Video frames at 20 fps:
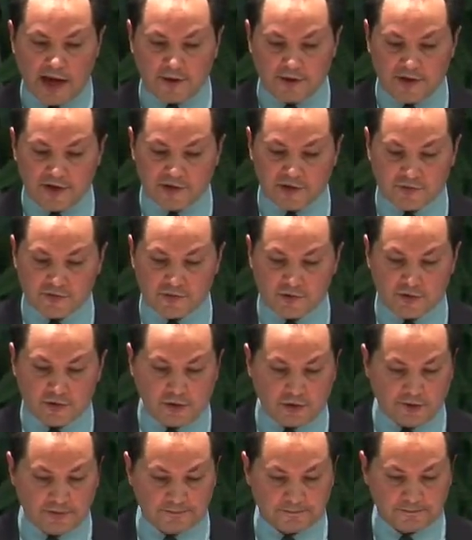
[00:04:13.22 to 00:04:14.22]
now, this
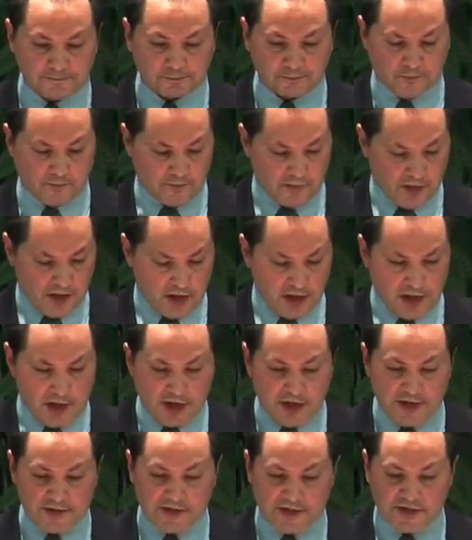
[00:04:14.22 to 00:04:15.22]
rule
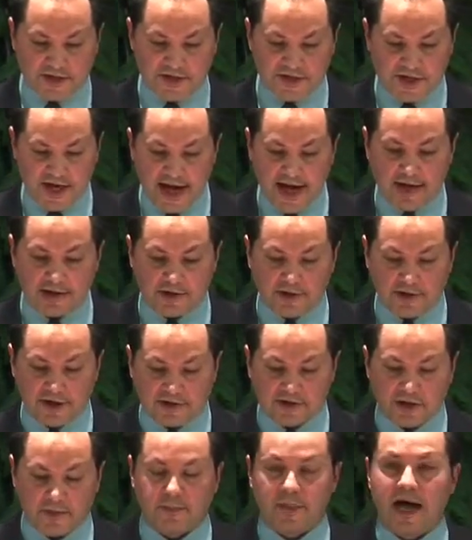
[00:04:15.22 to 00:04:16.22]
is a standard,
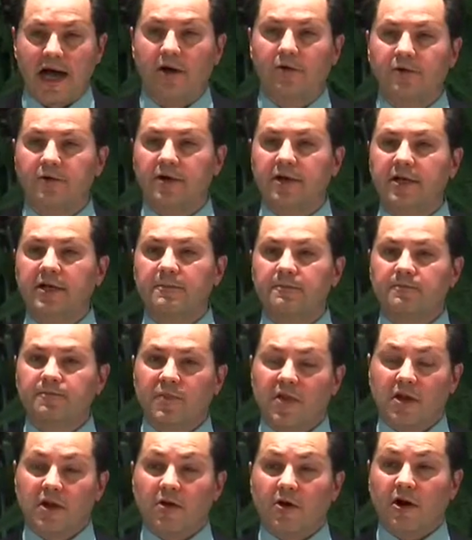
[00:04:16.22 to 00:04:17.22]
it's a boundary,
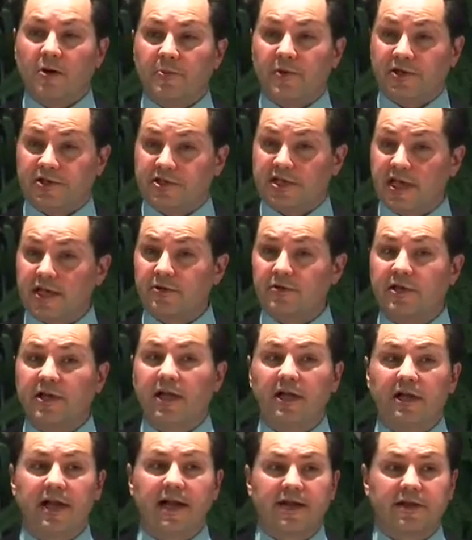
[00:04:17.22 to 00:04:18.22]
or particularly,
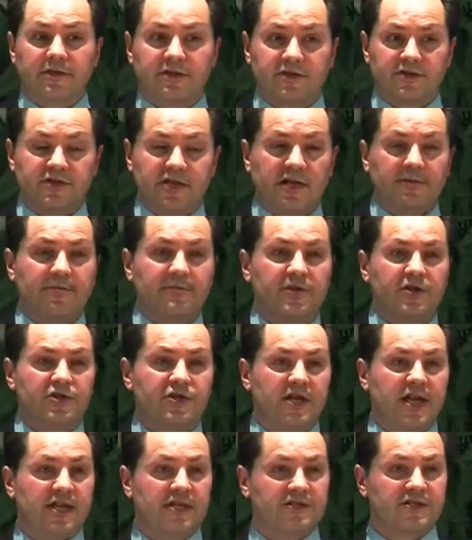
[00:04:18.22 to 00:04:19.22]
I like this
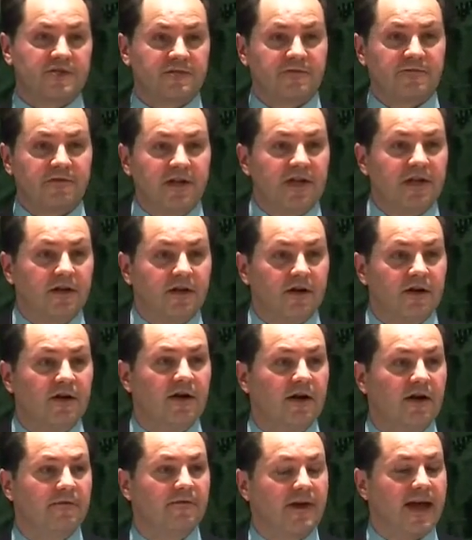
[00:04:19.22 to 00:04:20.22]
definition, a
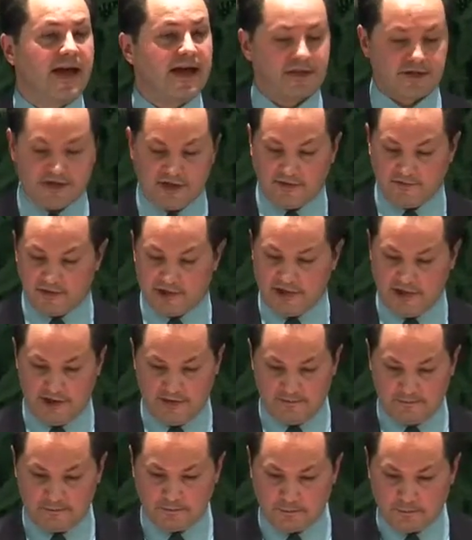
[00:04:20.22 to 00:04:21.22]
sphere of activity.
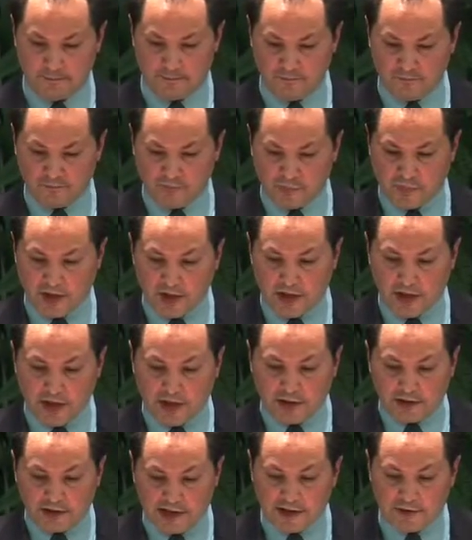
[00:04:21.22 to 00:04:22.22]

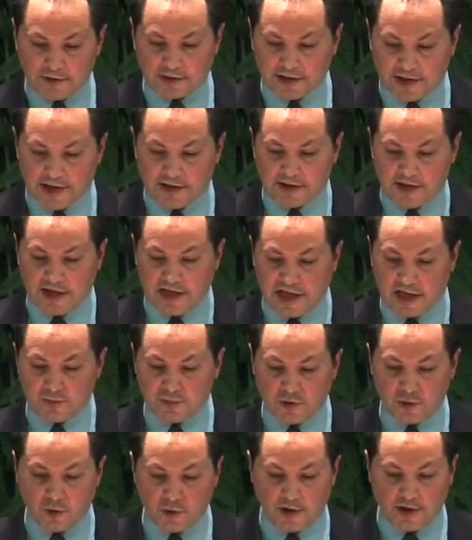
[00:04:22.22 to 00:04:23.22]
Literally, the
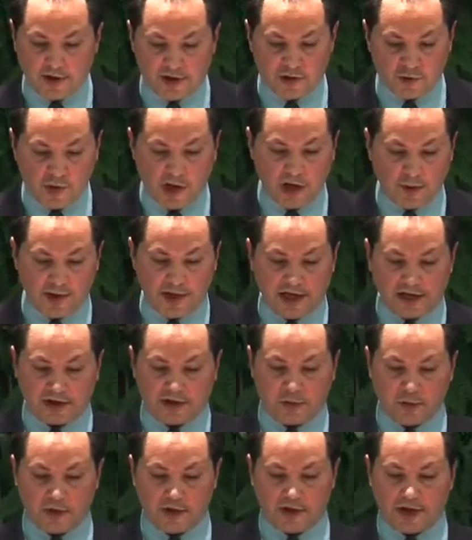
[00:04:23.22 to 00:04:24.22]
Hebrew word is where we
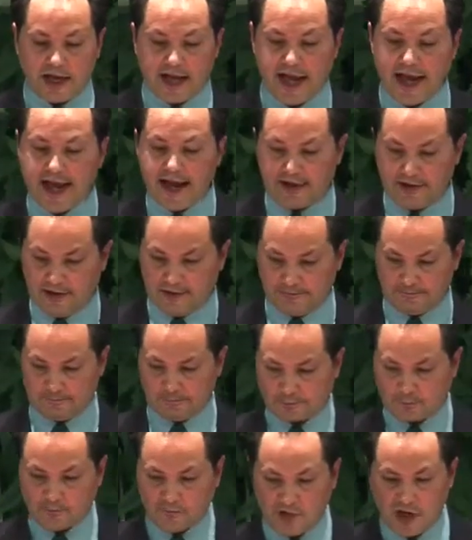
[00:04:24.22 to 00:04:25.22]
get the word canon.
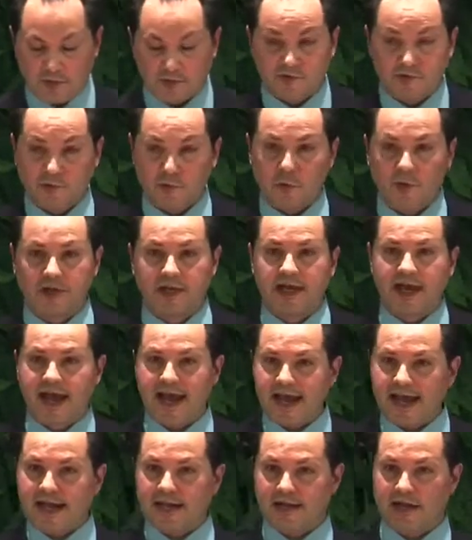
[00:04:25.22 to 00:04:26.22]
comes from the word
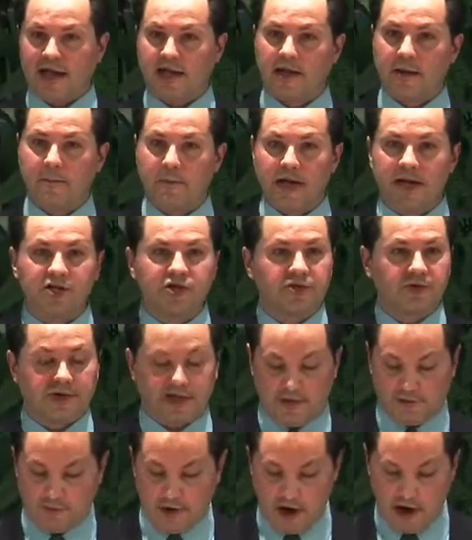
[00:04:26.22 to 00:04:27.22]
cane, like a
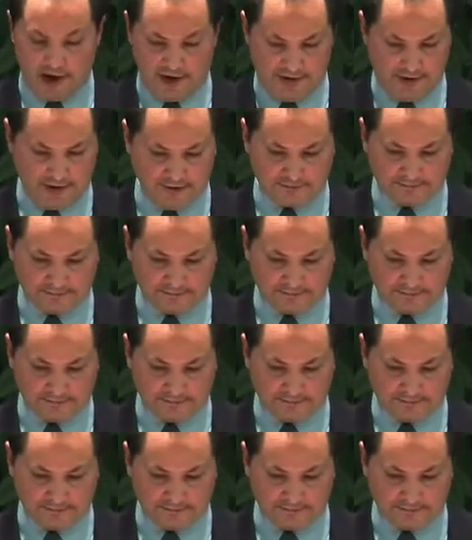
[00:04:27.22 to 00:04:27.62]
measuring rod.